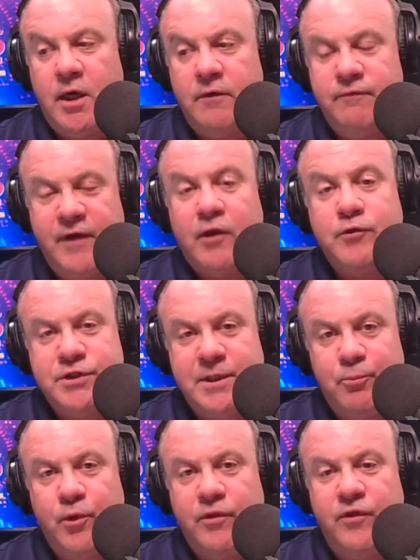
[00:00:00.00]

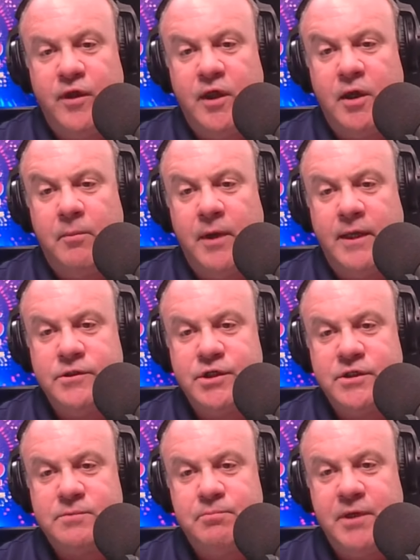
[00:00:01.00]
fellowship with them and
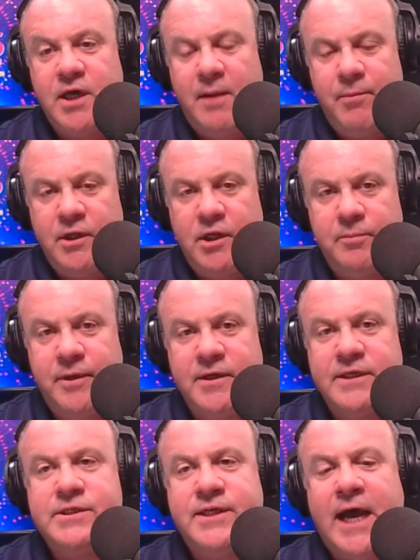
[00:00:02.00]
just become a little bit
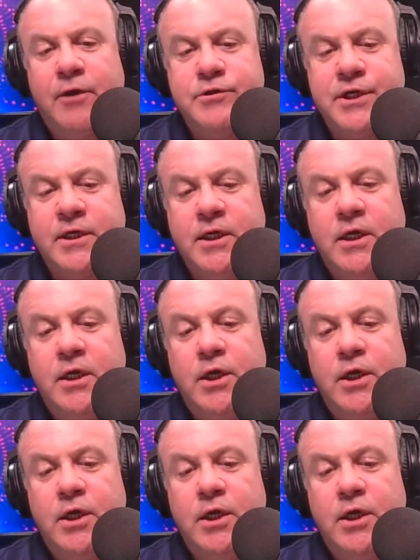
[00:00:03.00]
nostalgic.